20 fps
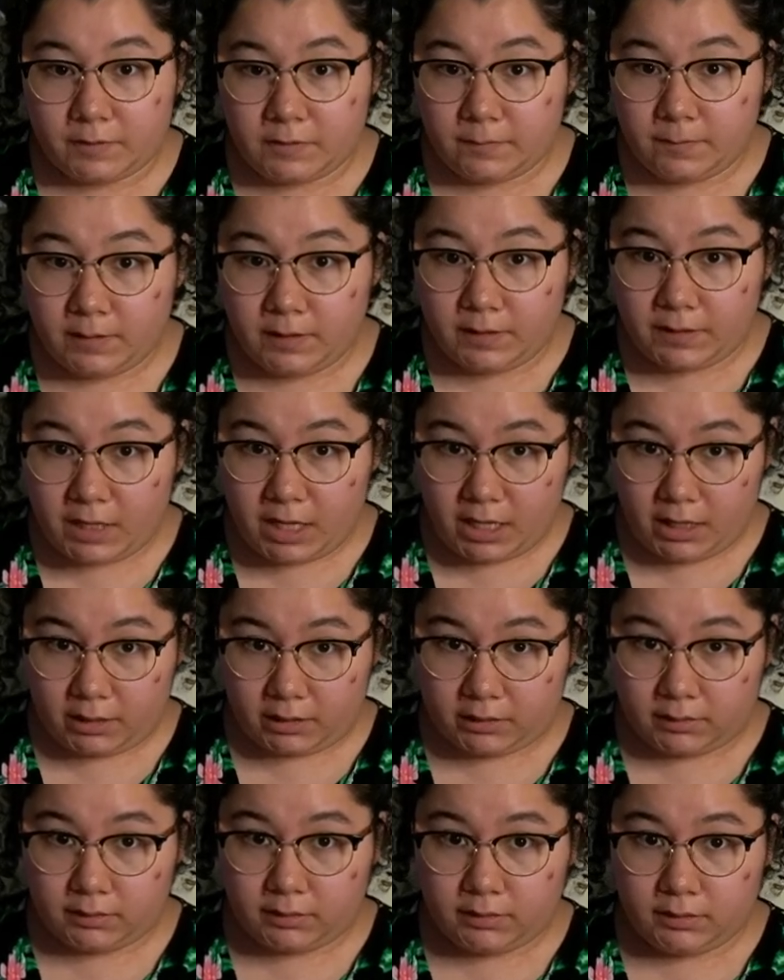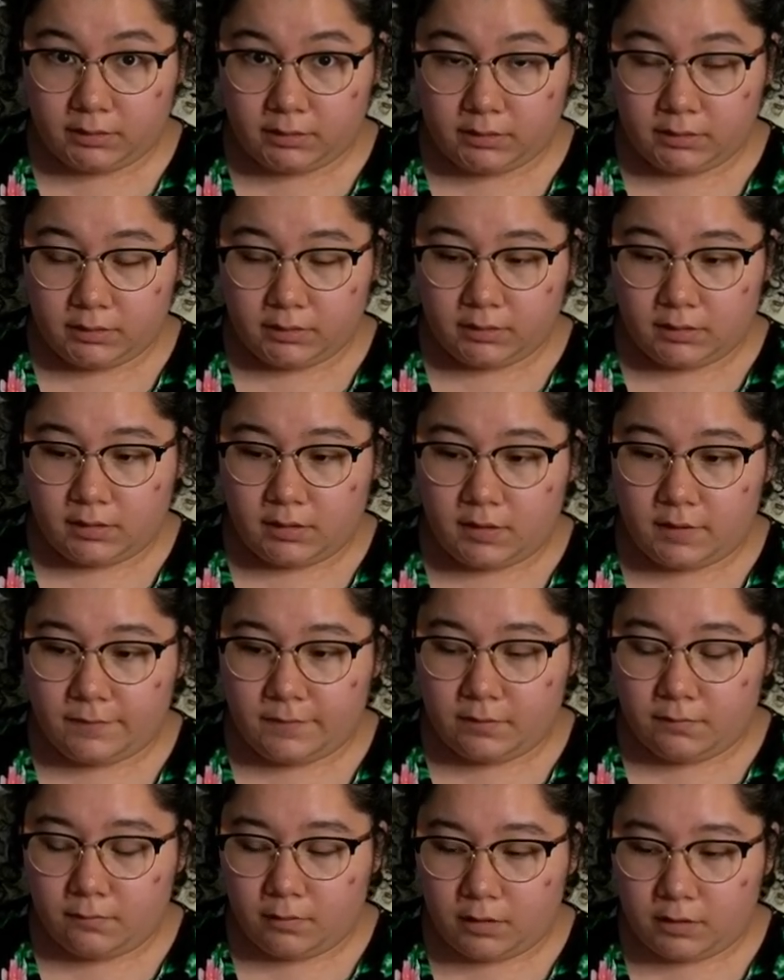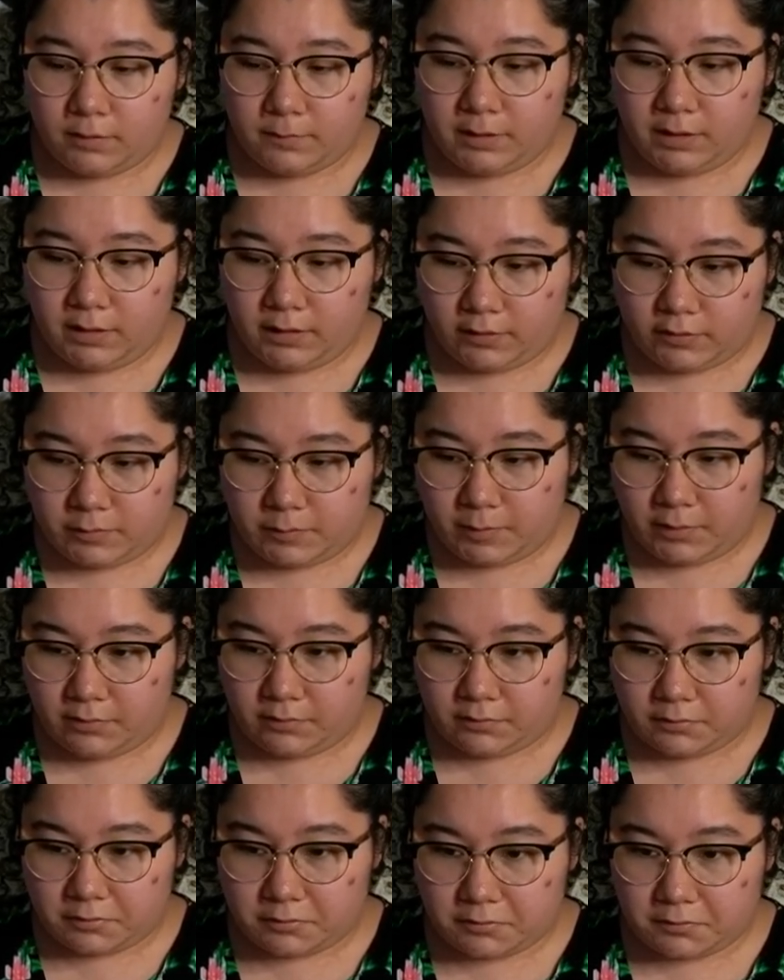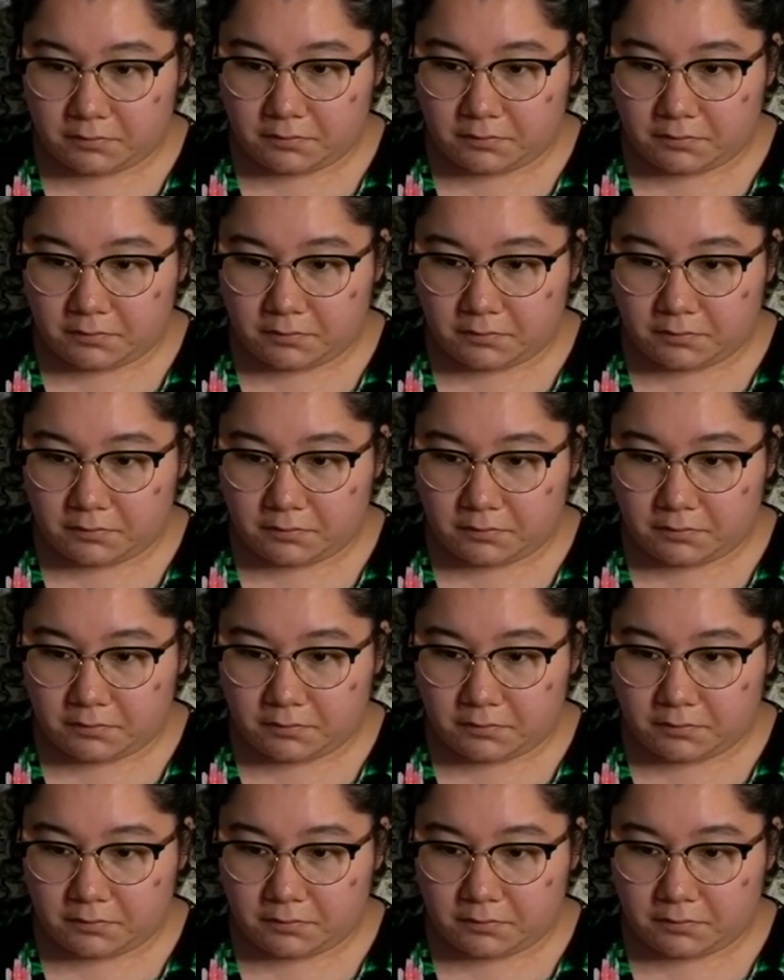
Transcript: to be there if you want to be exposed.